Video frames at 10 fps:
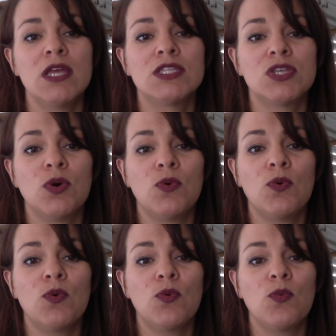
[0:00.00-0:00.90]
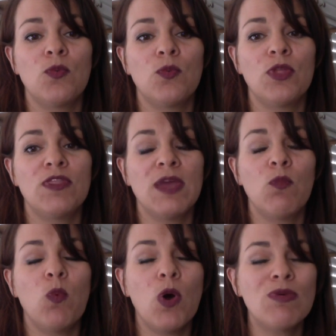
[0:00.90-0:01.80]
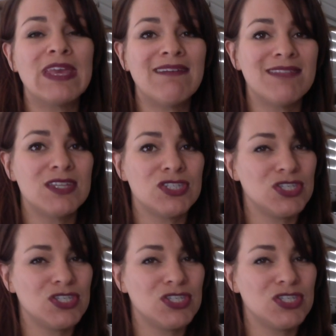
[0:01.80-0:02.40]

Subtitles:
So they won't give this